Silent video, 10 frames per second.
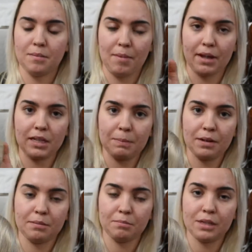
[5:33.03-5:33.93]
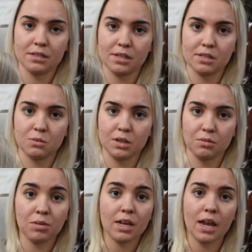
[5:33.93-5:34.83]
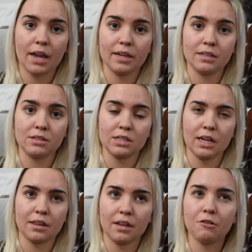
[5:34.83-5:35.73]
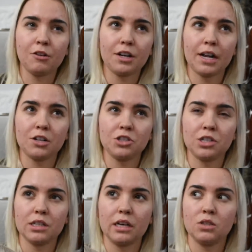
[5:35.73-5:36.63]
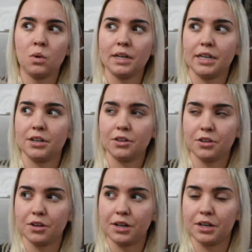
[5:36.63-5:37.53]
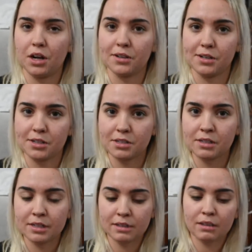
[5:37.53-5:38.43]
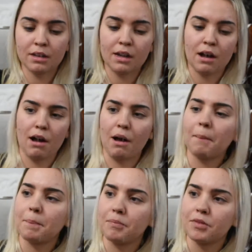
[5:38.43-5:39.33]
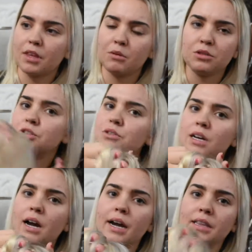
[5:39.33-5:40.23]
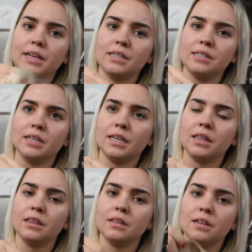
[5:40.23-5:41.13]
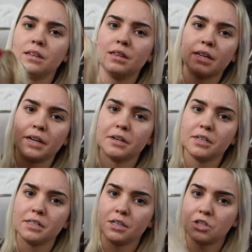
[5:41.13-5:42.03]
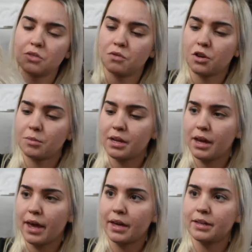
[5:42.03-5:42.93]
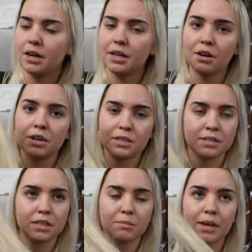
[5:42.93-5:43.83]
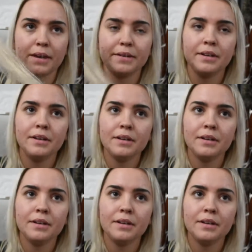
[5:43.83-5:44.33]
my clip-in pieces with me, and I think for an extra like $20 or $30, they would do the highlights in the hair extension for me, and it honestly made